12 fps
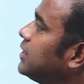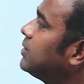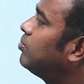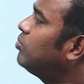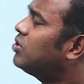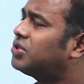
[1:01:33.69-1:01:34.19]

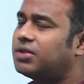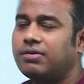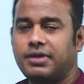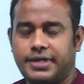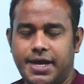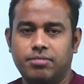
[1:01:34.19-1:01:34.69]
most of
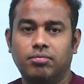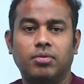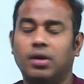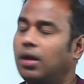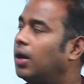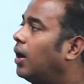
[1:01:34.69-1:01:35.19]
the time,
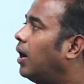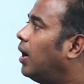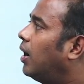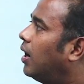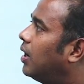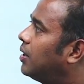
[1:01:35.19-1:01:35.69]

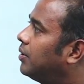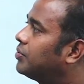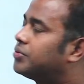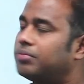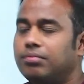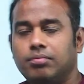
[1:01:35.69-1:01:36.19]

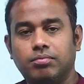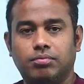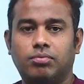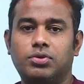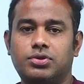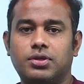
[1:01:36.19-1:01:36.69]

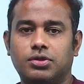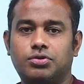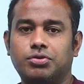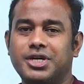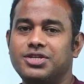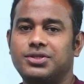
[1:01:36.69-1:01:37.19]
most
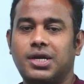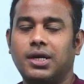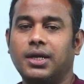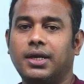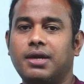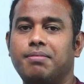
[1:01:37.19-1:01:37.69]
students
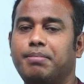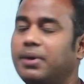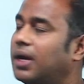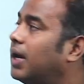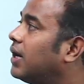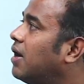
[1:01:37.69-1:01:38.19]
generally
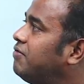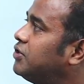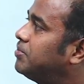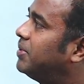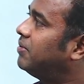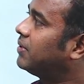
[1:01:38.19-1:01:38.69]
confuse
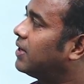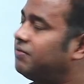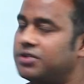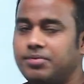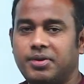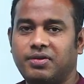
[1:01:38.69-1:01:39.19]

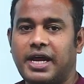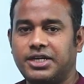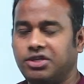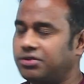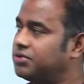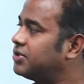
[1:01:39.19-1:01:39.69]
between the
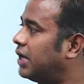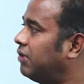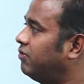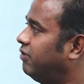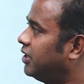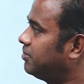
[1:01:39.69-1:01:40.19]
adjectives and
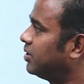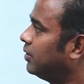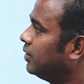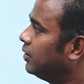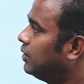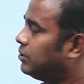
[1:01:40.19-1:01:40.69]
adverbs.
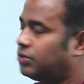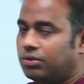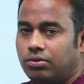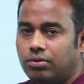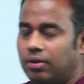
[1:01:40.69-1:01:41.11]
So